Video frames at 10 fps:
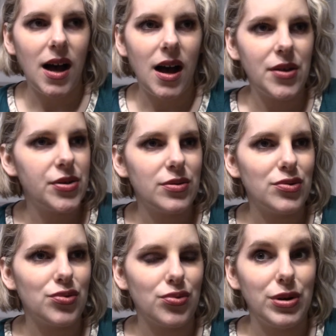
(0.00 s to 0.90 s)
I thought it
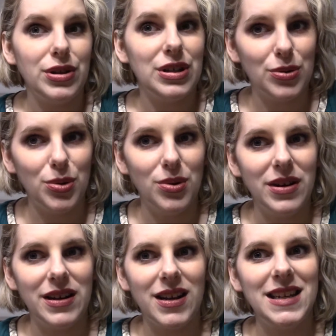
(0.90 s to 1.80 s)
was really cool,
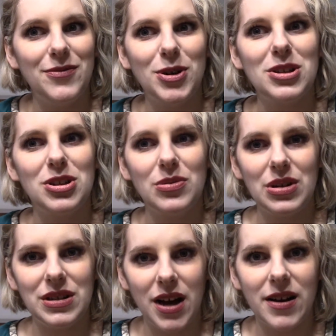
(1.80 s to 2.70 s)
and I wanted to do
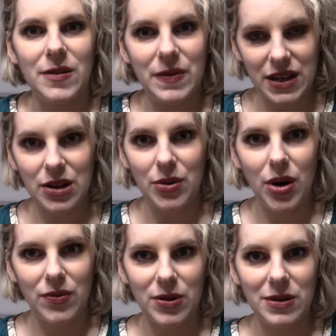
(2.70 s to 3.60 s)
an entire video
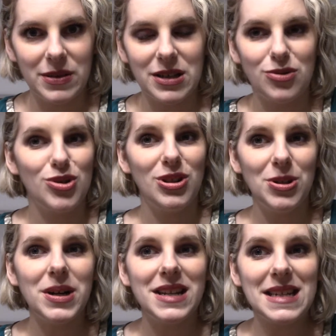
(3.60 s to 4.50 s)
over it because there's a
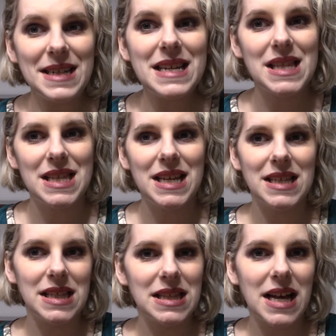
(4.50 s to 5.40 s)
lot of neat
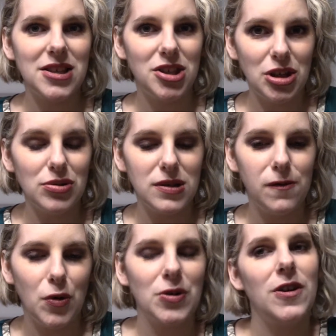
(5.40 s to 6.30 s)
things that that's used
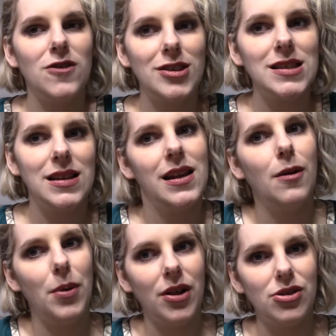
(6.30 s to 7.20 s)
for, not just in
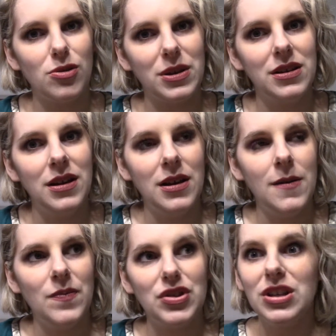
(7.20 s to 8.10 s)
nail polish, but
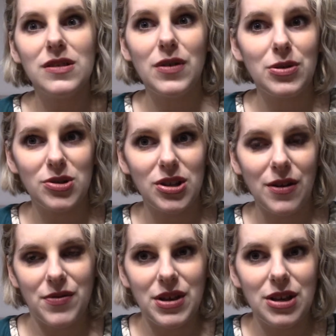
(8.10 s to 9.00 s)
tons of other
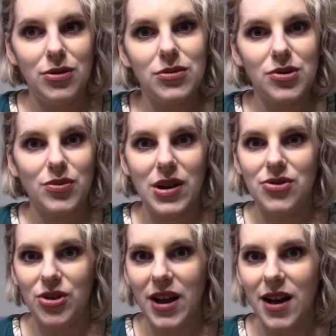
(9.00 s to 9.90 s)
stuff that you use
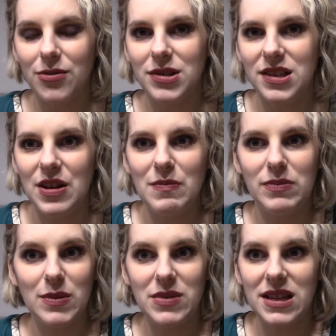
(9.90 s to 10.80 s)
around your house, some
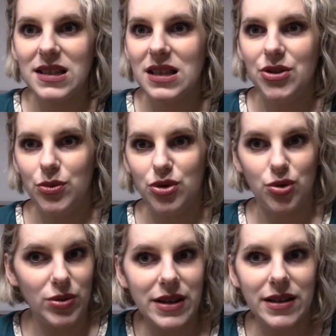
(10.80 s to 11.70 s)
things that you
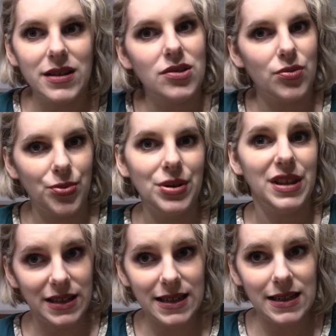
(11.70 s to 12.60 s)
drink. It's
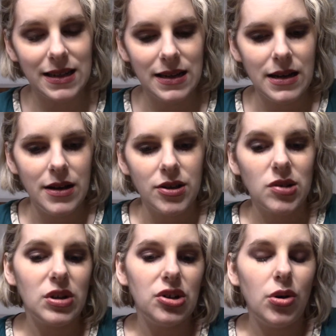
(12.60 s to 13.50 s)
really neat. So
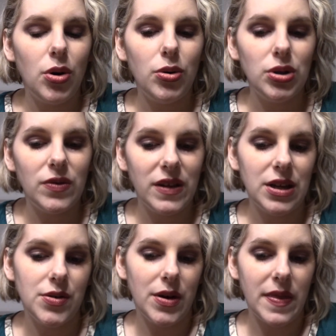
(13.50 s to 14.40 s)
I'm going to do a whole new
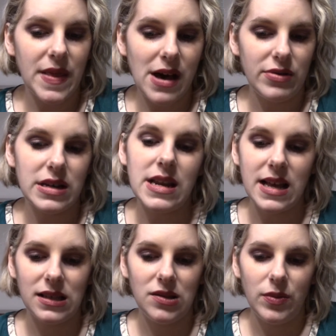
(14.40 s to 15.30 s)
video on that one
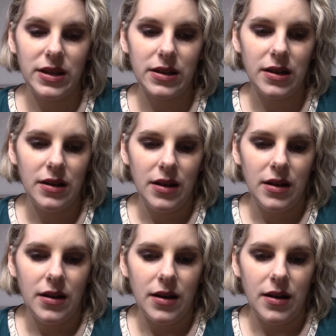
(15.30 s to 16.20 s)
next week.
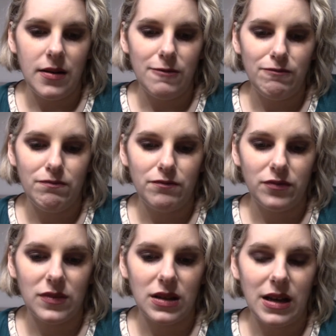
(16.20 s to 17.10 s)
And
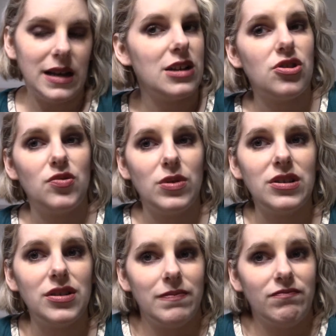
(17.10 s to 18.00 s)
I just
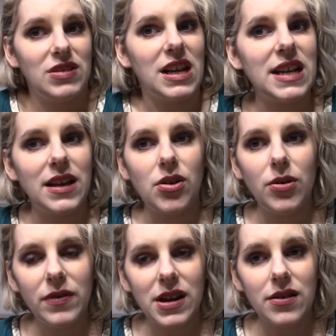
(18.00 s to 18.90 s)
wanted to dedicate a
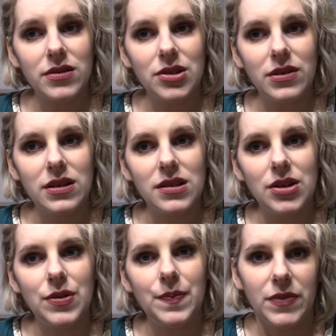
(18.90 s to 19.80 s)
whole video to it.
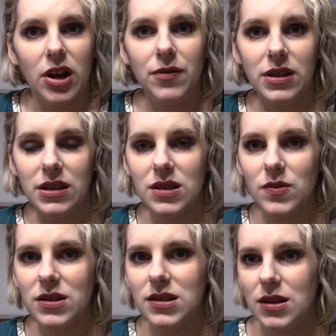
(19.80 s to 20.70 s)
So hopefully this
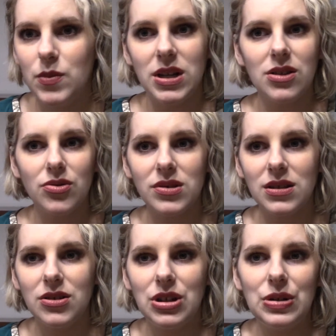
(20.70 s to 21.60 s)
was somewhat
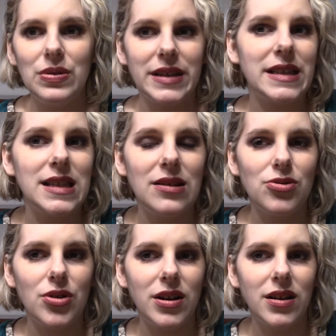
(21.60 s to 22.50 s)
interesting to you. Like I said, I'll
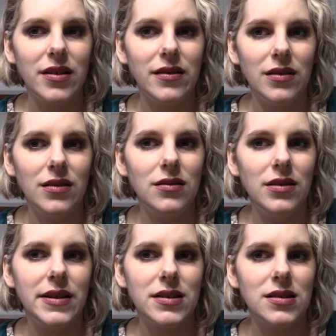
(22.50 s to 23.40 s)
try to get a little
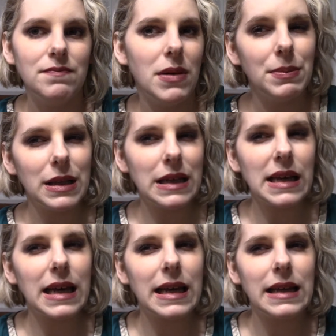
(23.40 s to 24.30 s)
less
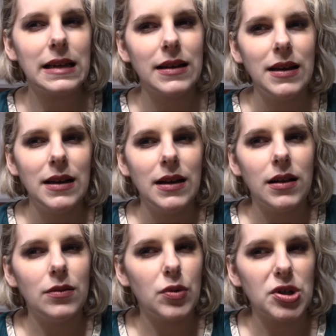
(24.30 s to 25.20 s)
mumbly and a
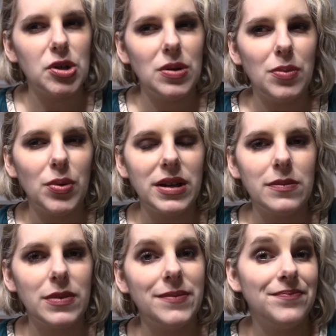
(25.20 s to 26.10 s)
little more to the
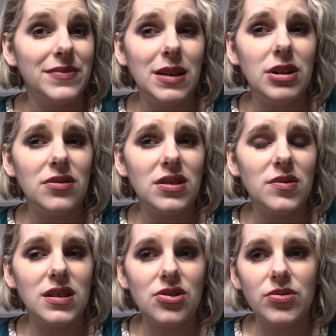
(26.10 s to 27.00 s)
point. But let me know if this
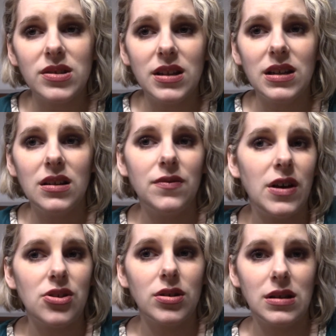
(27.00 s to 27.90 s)
was interesting and if
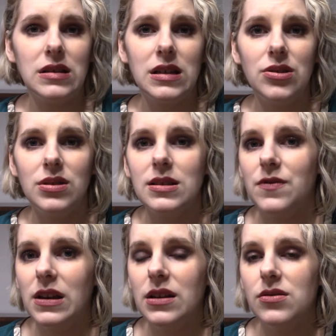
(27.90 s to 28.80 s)
I should continue these
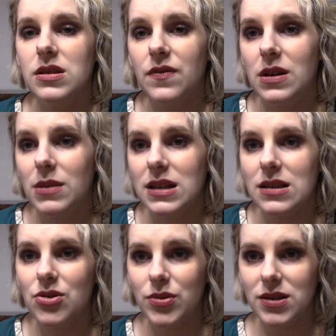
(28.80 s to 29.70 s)
videos if anybody's
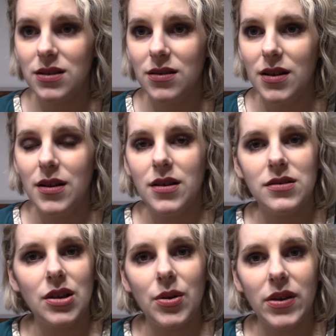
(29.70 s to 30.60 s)
interested.
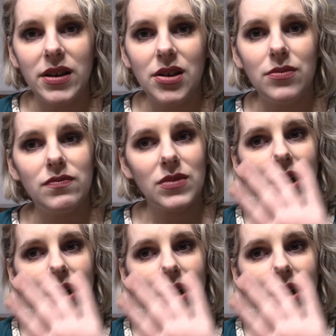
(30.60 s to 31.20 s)
So thank you.